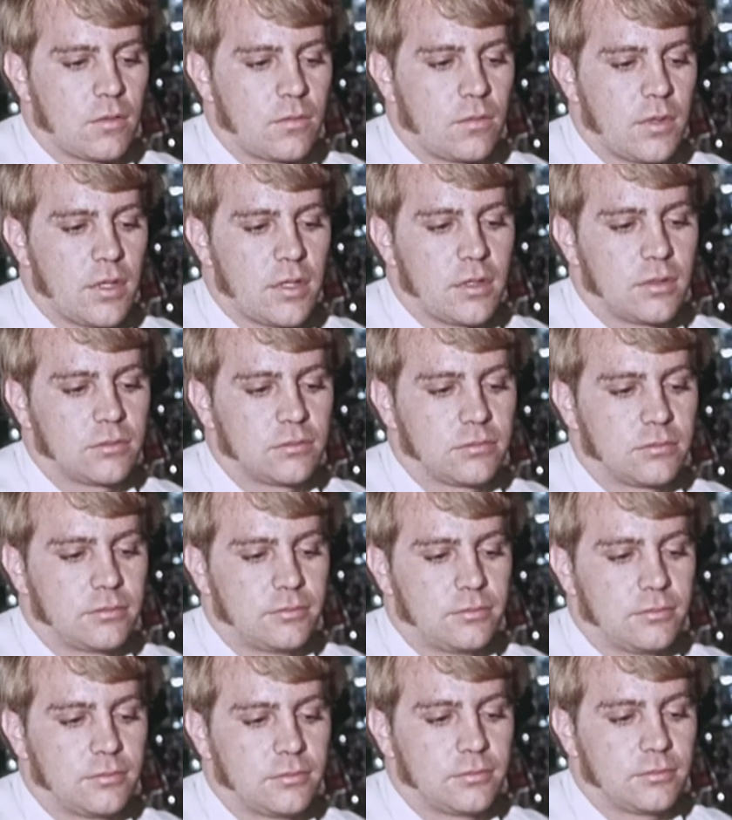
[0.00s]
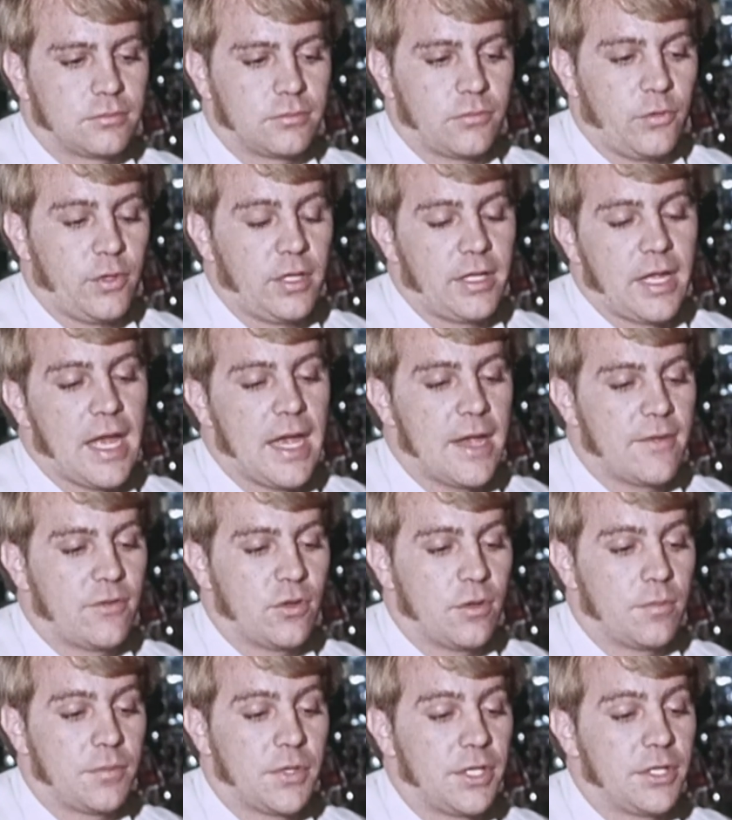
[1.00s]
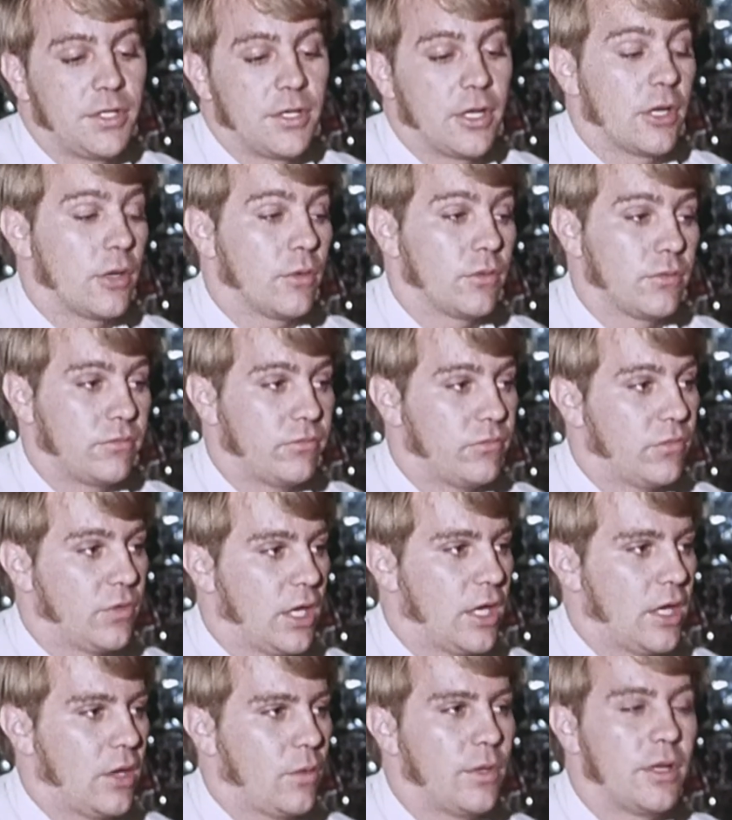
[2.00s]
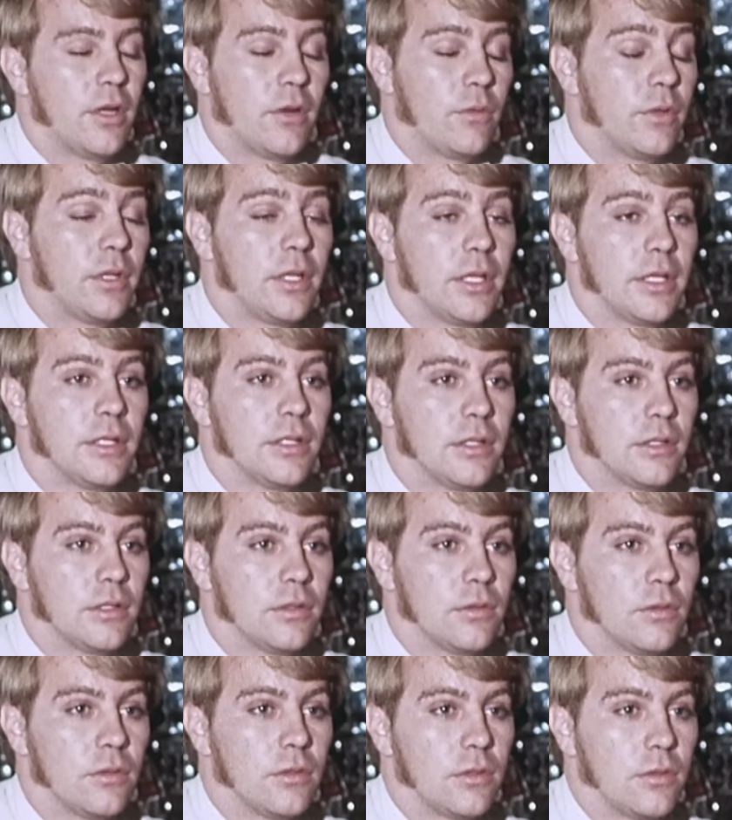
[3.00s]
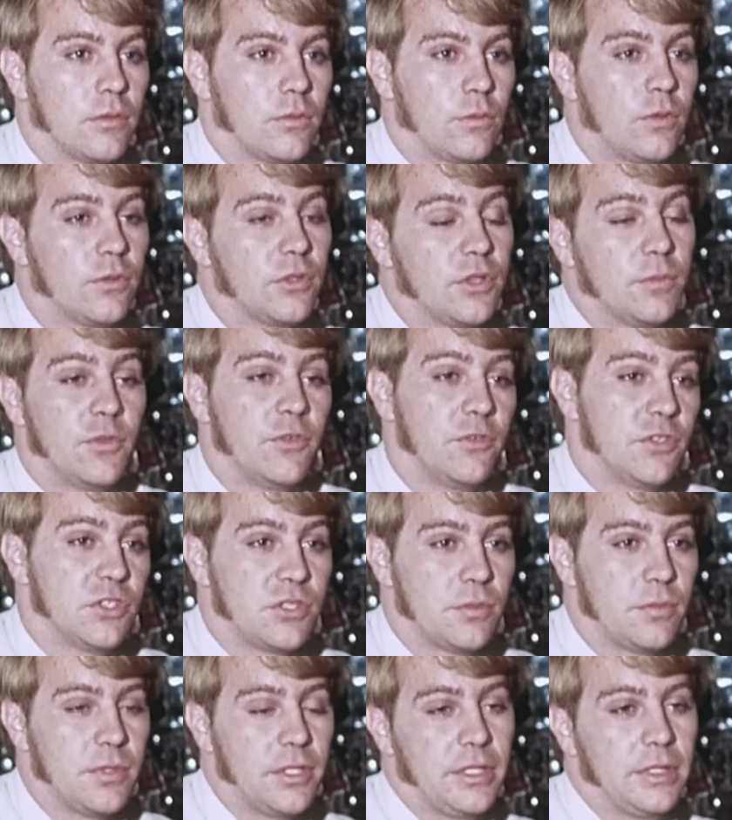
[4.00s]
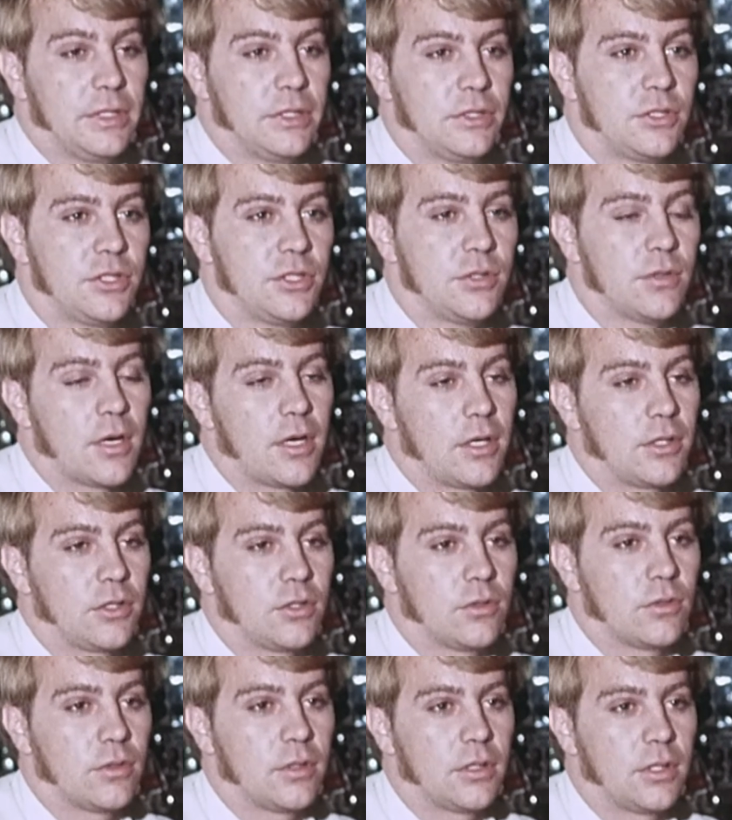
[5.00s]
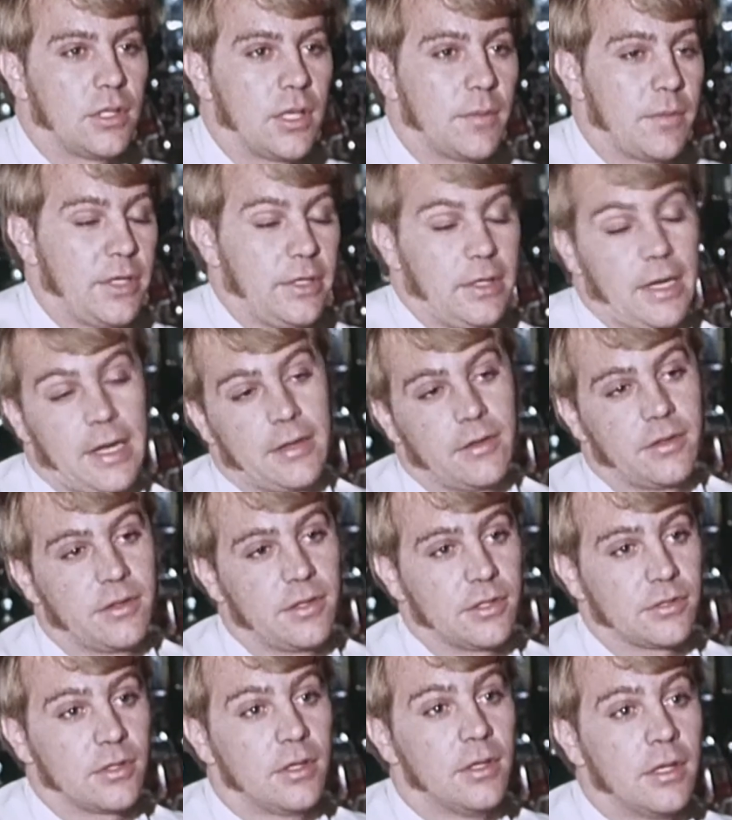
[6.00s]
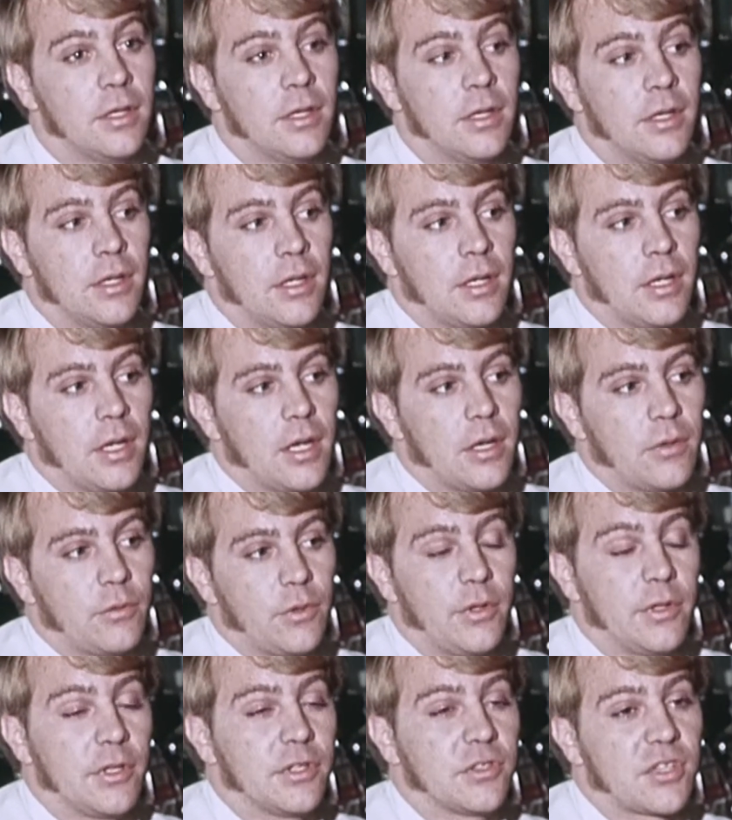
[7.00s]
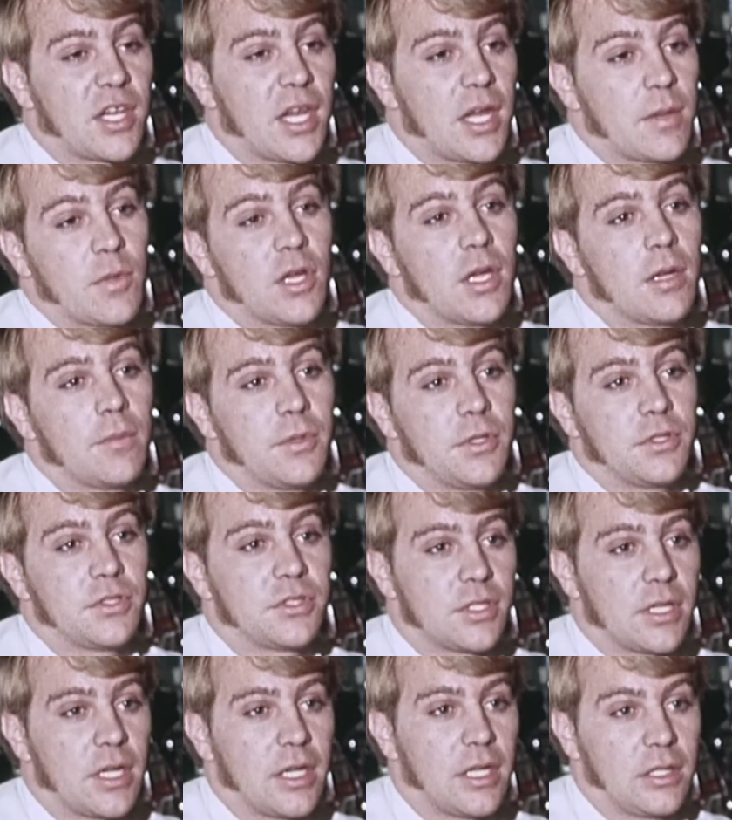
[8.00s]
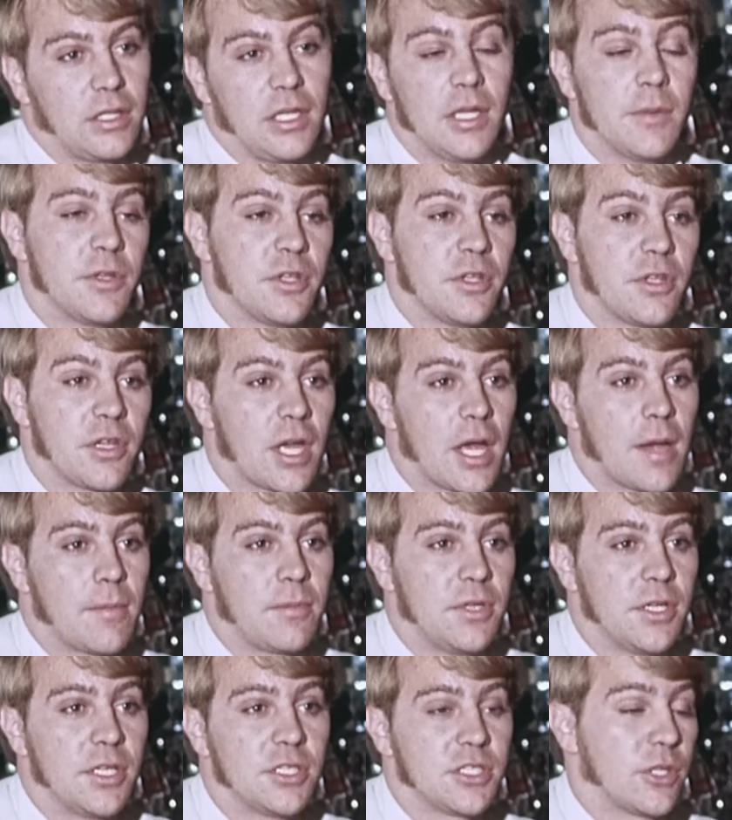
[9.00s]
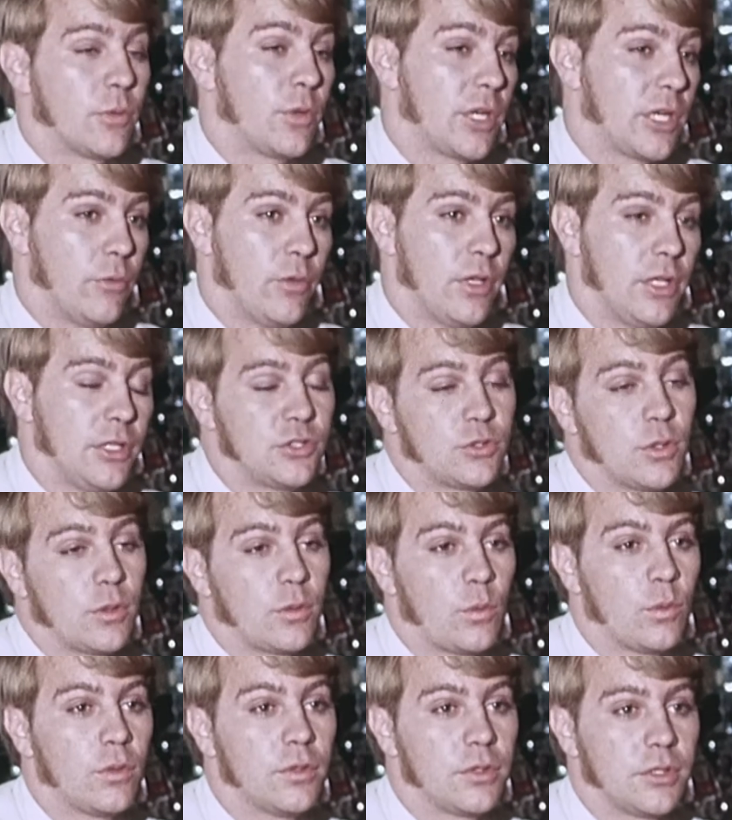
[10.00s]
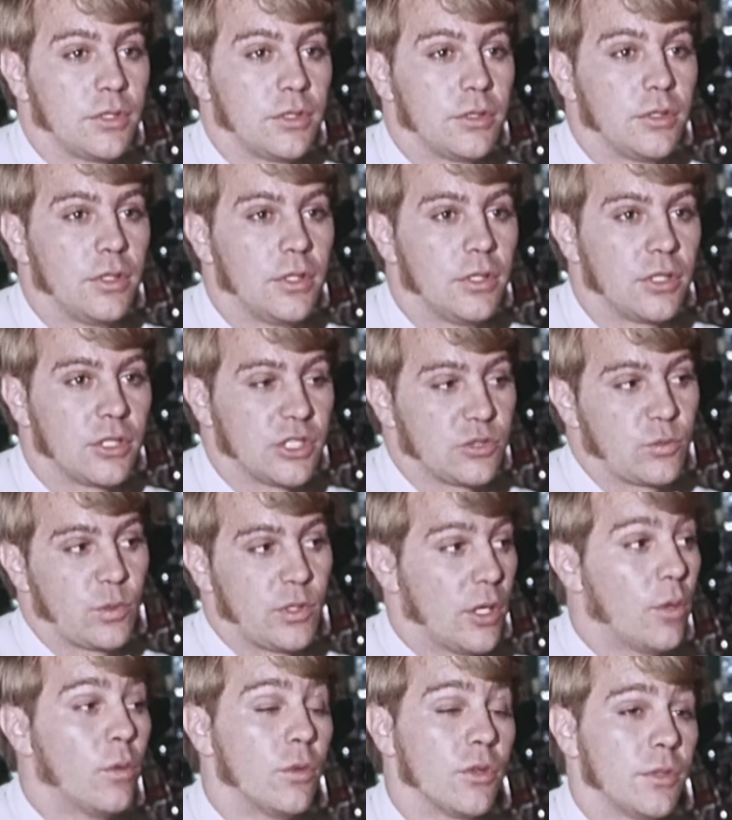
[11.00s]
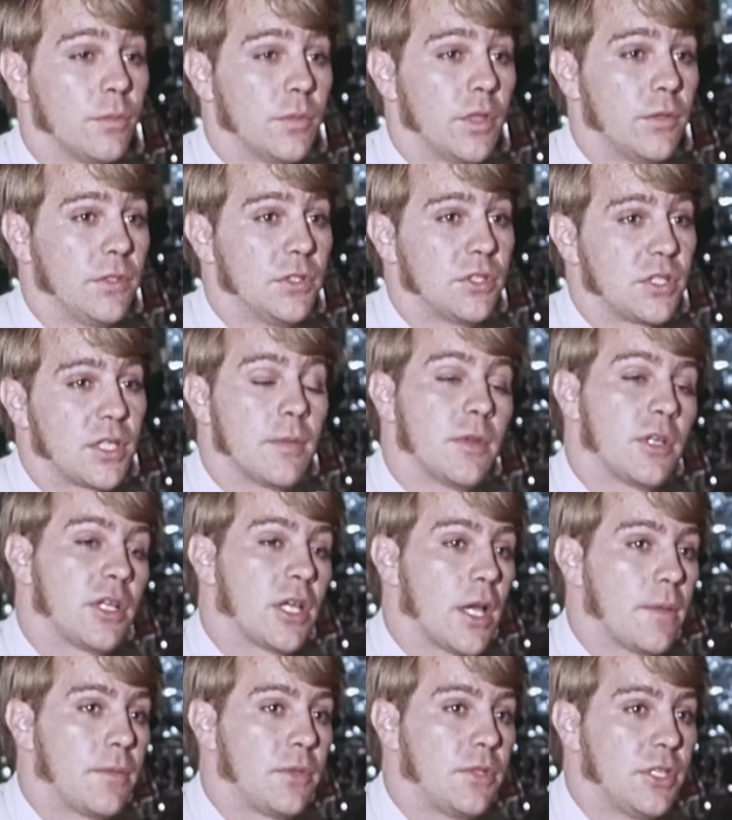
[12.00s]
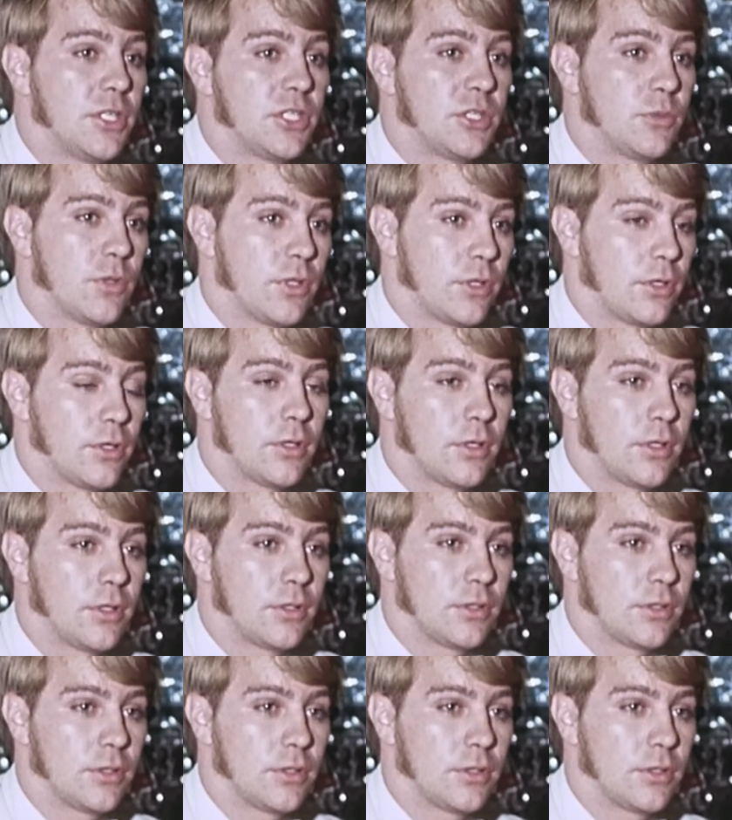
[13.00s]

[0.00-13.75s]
Well, really, I have no opinion on it. Uh, we don't really want the movies to be too hardcore. I mean, now that the rulings came up, it's limited the competition, and we can really show what we want to because we don't want the movies to come in competition with the girls.